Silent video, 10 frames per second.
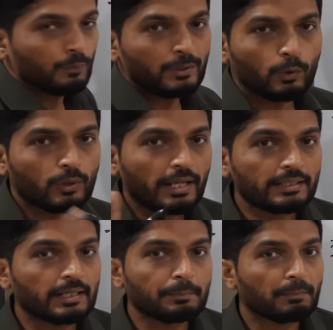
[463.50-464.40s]
We don't
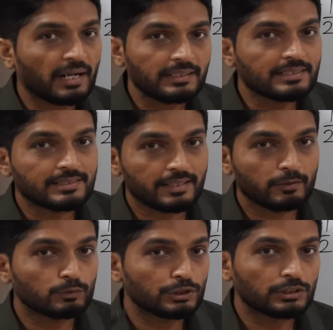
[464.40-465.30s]
like that minus
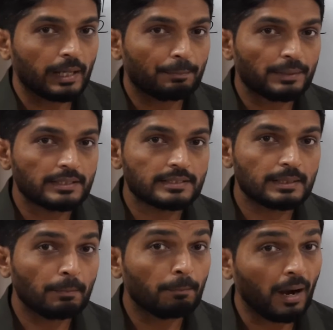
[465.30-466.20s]
sign which is appears
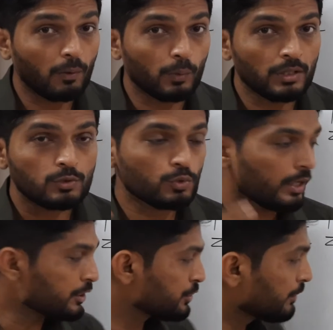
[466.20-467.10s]
in power,
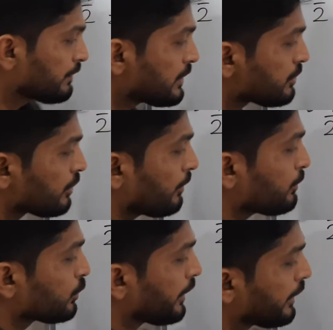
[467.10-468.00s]
so I shift this
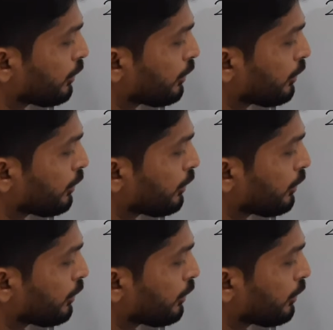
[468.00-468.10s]
term to the